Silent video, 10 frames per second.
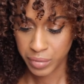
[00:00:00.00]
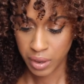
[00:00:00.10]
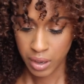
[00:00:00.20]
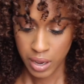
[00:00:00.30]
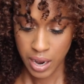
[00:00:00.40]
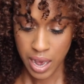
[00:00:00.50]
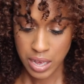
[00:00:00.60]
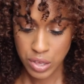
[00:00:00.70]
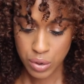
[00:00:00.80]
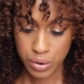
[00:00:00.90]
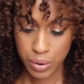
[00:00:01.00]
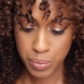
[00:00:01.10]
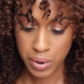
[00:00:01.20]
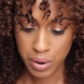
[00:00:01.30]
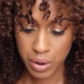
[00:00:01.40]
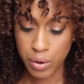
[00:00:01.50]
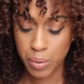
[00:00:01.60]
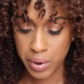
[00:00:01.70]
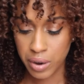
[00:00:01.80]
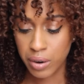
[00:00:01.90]
It has cocoa bu cocoa
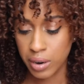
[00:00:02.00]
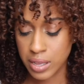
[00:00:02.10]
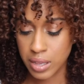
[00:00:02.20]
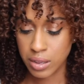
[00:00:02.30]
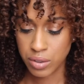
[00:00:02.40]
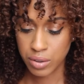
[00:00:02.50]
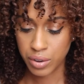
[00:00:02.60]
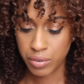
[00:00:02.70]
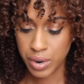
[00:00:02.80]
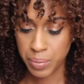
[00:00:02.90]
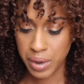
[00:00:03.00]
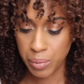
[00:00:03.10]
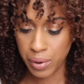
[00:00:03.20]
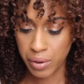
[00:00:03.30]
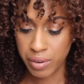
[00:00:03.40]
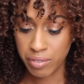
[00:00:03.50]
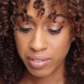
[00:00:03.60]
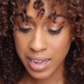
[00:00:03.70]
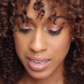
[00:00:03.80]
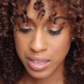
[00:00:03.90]
butter. I said this earlier. Red palm oil and
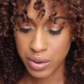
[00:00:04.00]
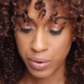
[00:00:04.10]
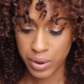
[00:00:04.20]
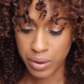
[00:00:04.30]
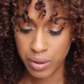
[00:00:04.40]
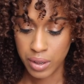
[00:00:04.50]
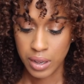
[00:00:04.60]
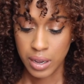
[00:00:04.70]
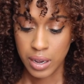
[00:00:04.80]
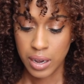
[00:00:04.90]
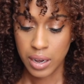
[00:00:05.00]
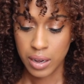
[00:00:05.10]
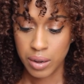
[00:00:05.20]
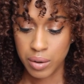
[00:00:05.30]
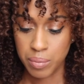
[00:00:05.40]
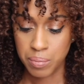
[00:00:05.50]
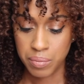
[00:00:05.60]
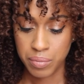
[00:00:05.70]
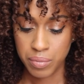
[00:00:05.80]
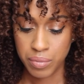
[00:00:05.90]
flaxseed oil. Um,
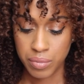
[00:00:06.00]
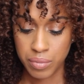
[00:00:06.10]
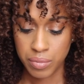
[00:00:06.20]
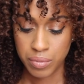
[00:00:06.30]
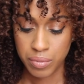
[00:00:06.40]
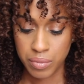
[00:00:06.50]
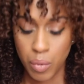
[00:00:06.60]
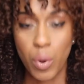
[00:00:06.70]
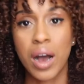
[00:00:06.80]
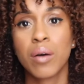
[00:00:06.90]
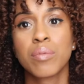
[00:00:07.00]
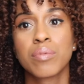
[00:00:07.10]
wow.